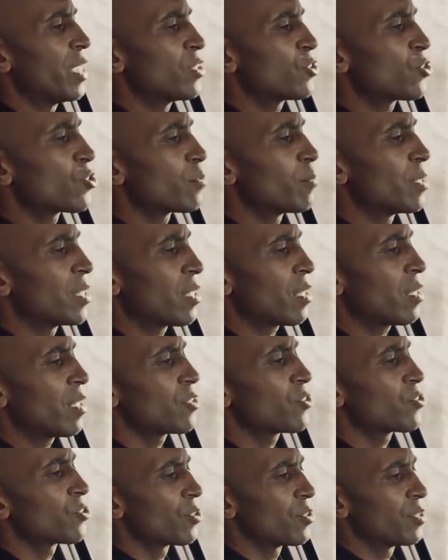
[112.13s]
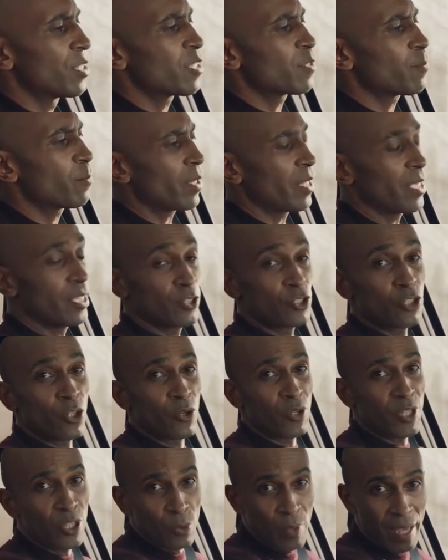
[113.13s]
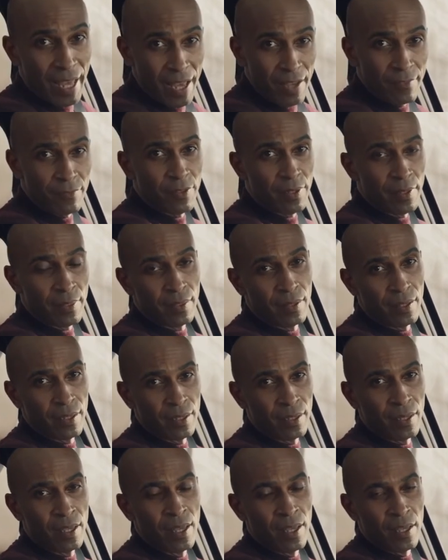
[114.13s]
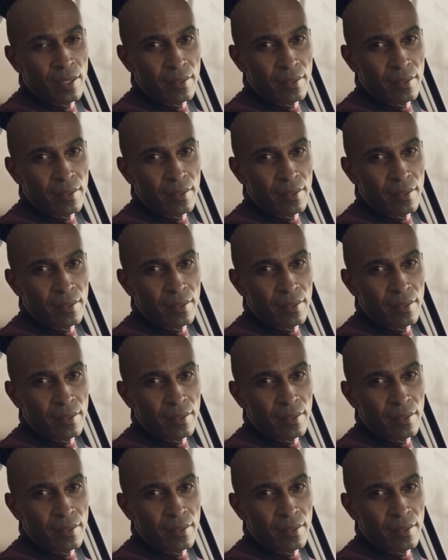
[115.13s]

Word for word: instrument cluster display showing you everything